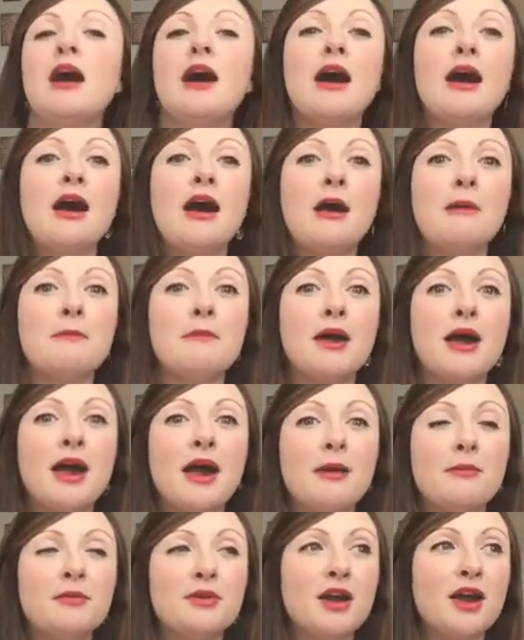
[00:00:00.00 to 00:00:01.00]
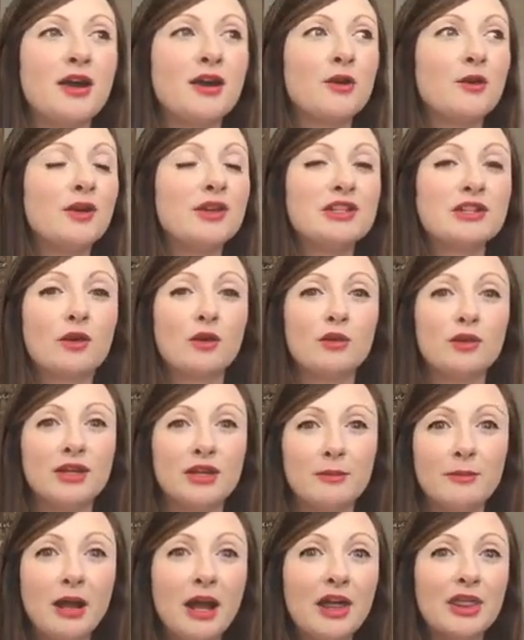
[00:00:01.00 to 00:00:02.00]
I'm not going to go clean
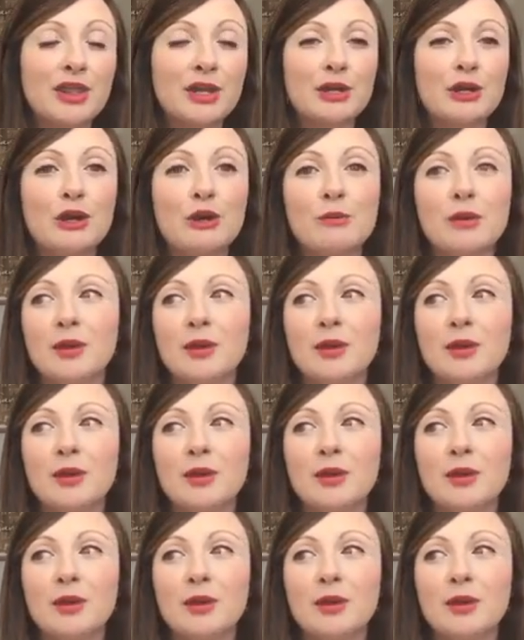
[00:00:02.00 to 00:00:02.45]
a bathroom.